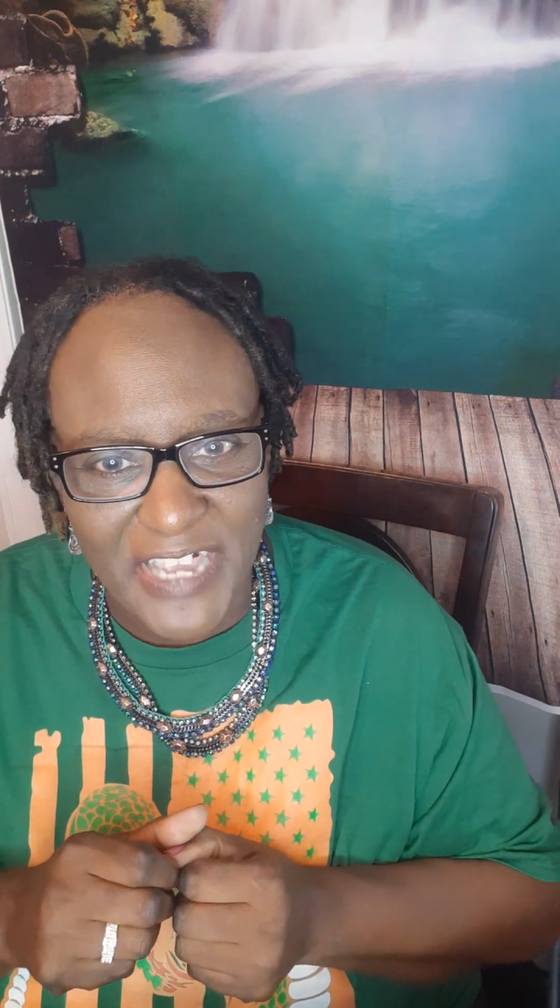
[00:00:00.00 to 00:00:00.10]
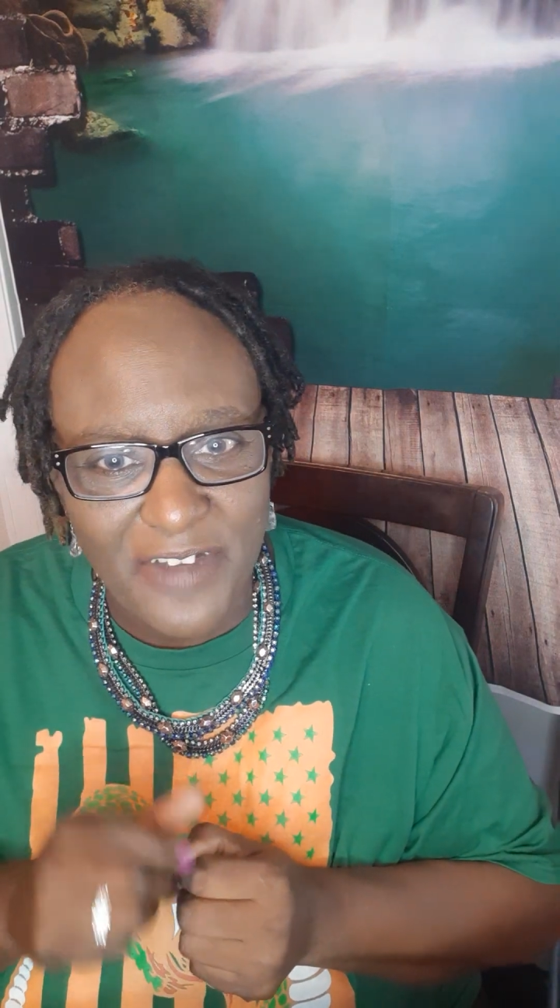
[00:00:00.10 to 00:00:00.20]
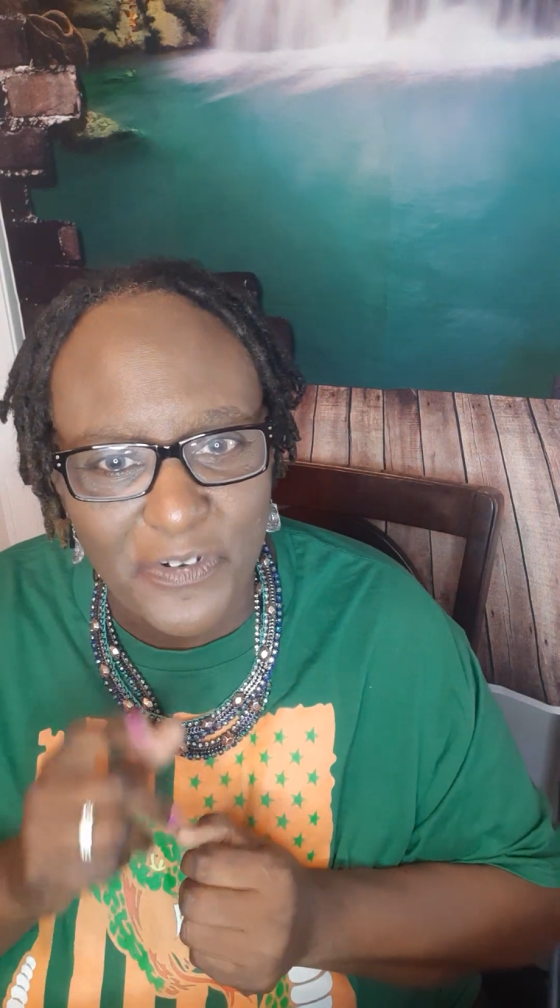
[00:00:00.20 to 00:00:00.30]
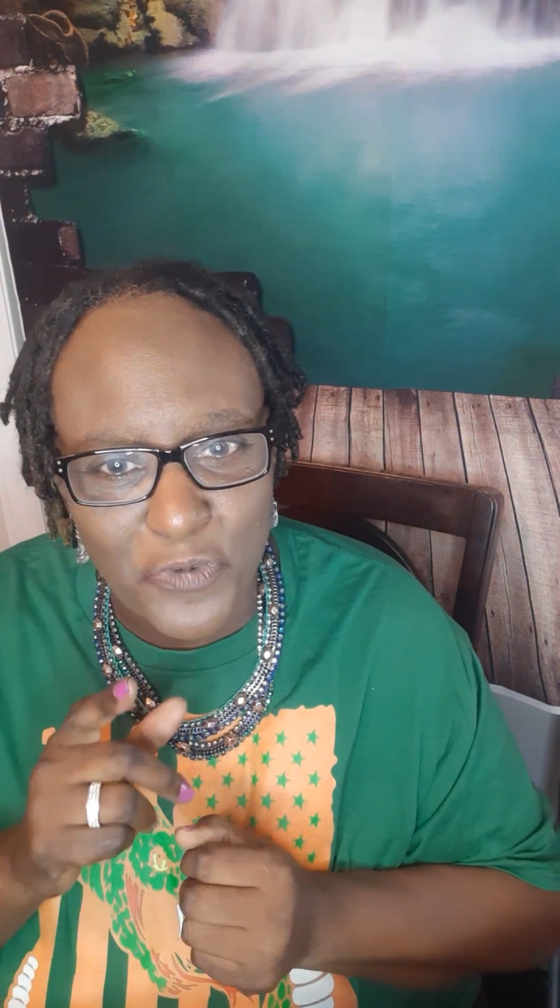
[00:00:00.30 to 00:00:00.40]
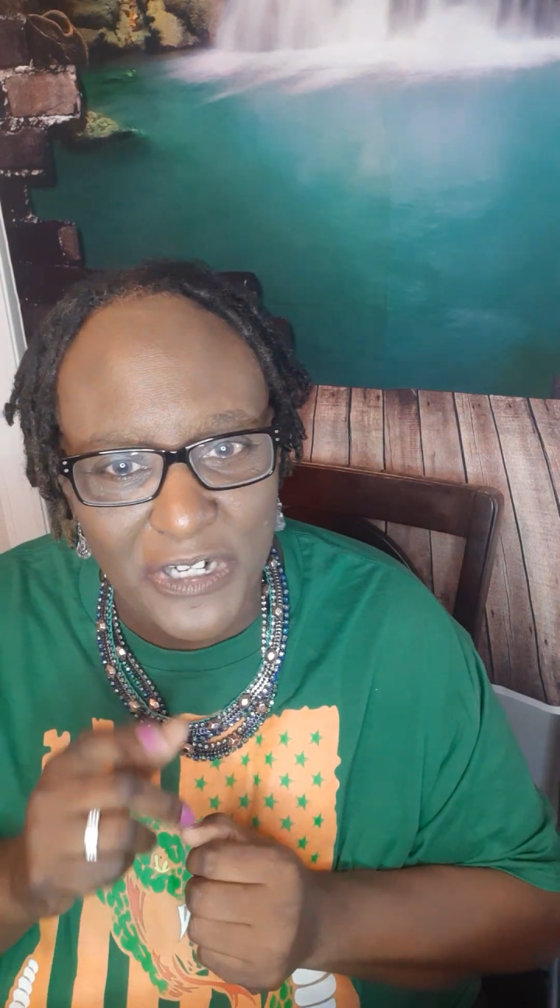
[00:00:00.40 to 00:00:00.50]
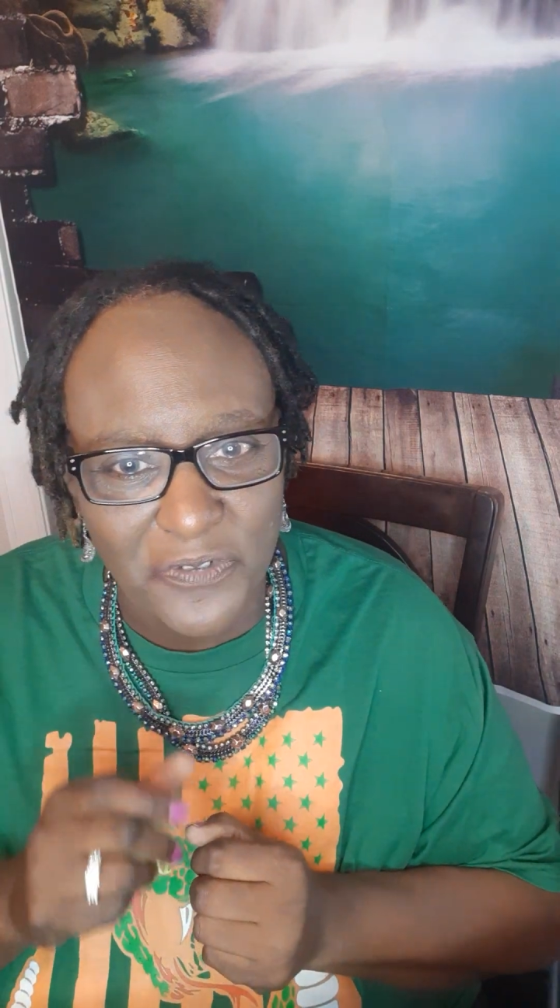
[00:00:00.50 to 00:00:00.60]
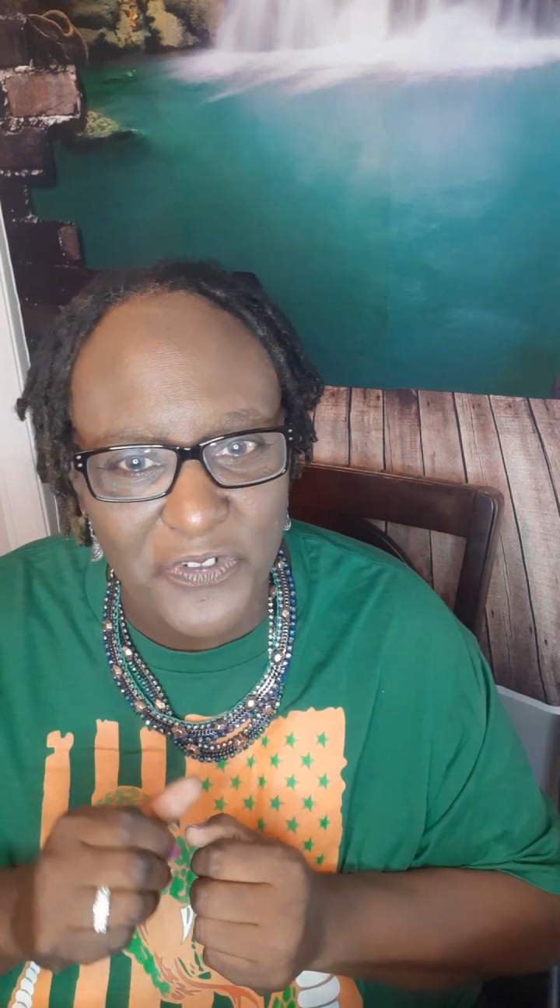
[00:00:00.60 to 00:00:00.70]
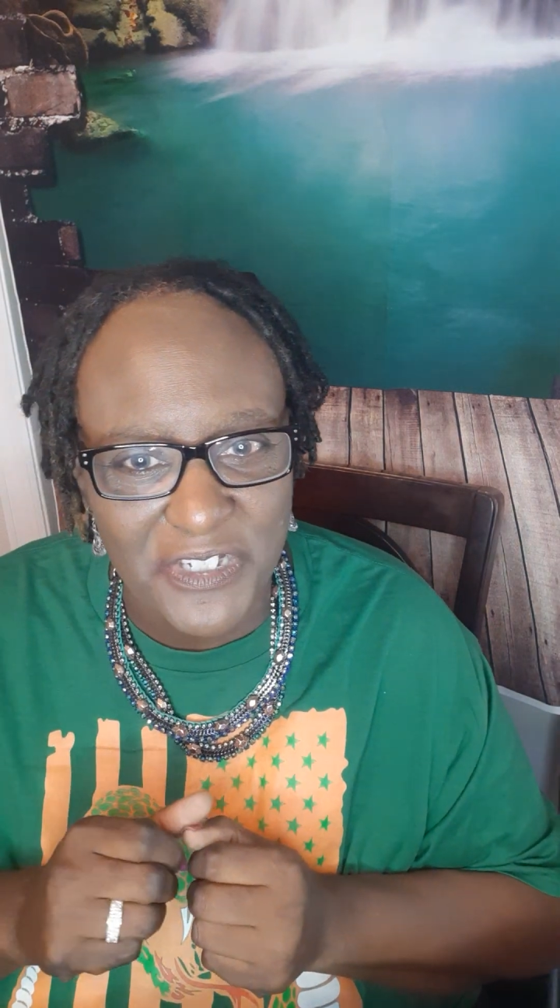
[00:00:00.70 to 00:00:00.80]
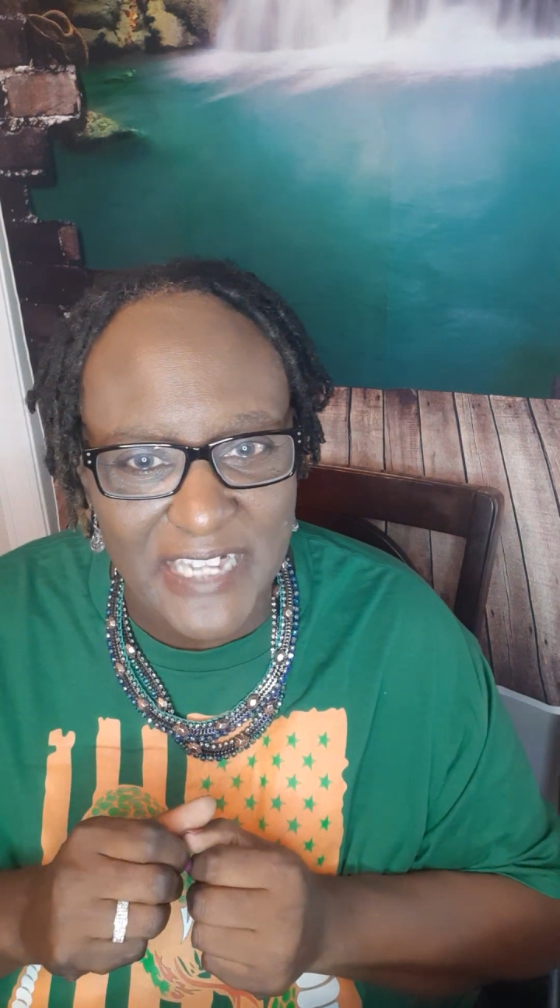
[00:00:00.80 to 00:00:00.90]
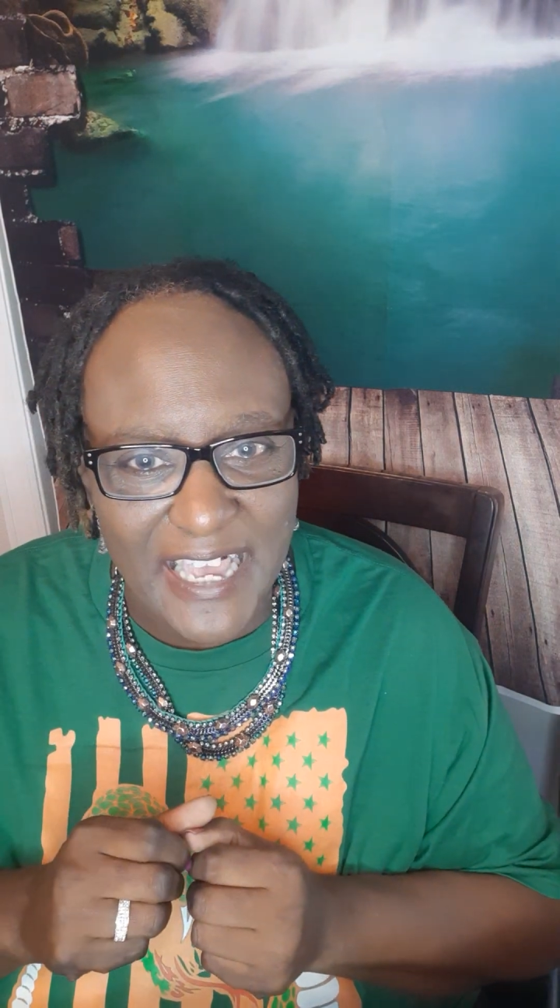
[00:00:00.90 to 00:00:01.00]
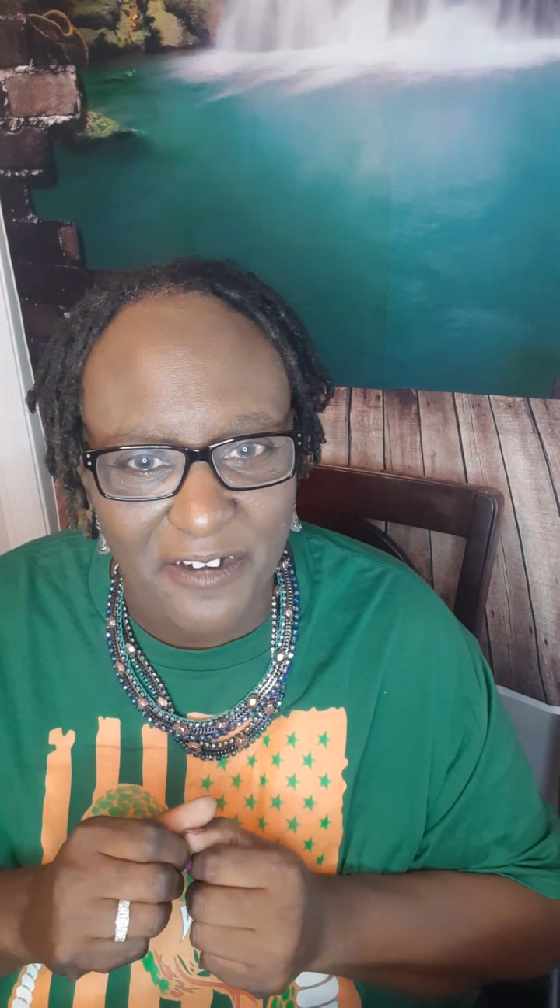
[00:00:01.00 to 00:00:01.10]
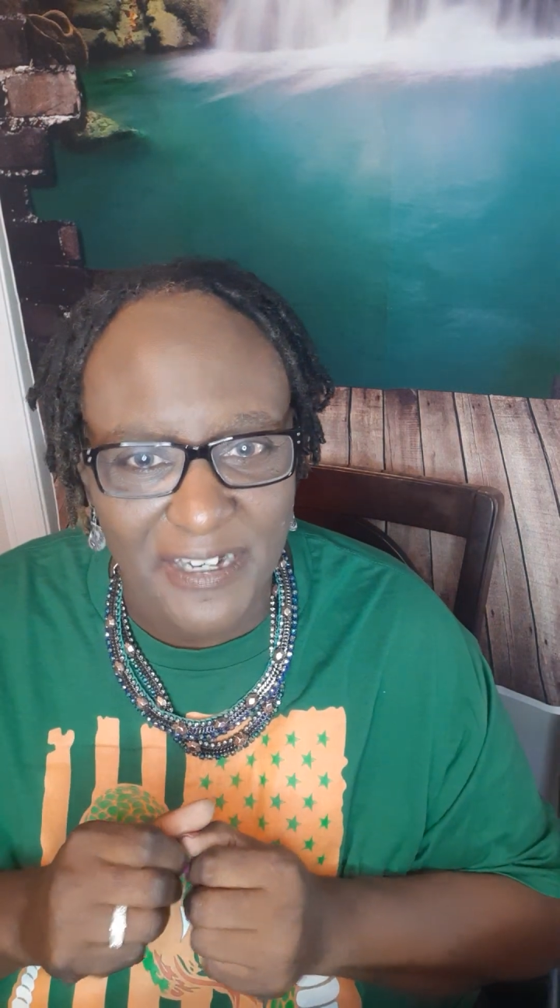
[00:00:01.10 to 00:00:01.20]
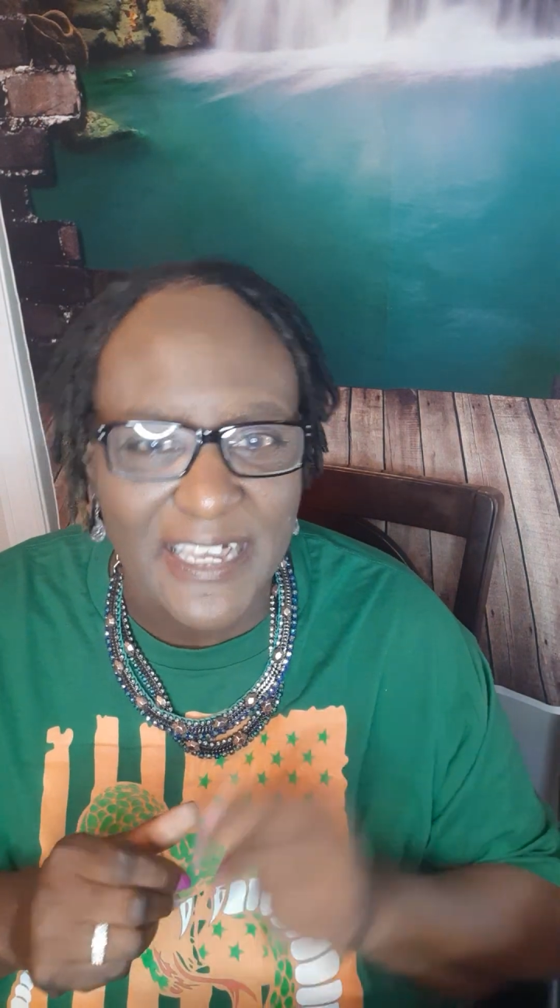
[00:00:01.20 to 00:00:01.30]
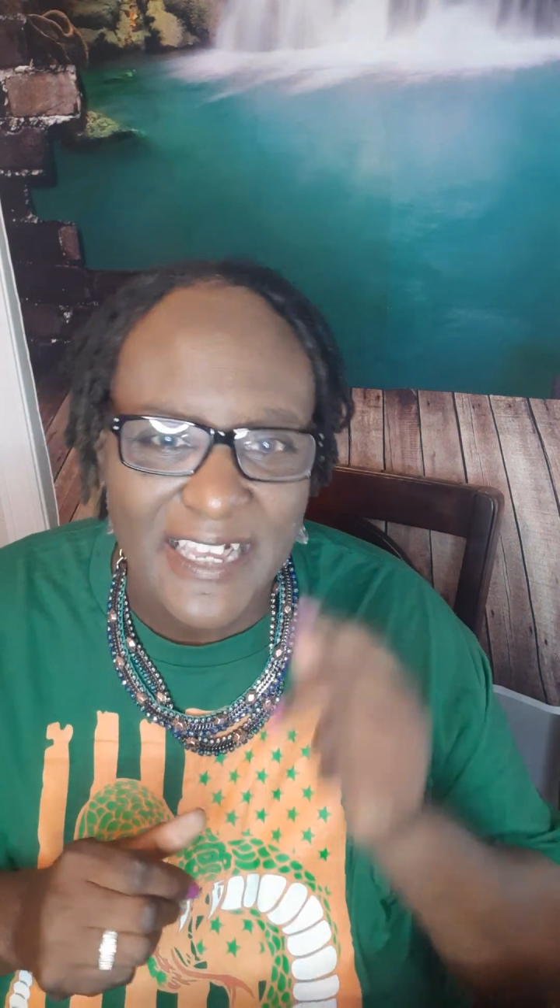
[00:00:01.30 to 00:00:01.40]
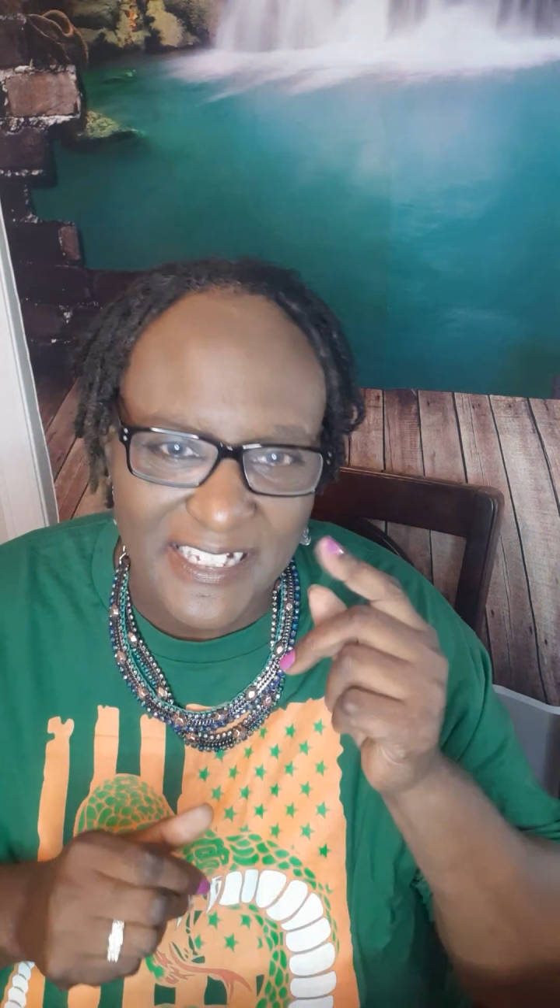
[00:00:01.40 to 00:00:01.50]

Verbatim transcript: Have a wonderful Saturday.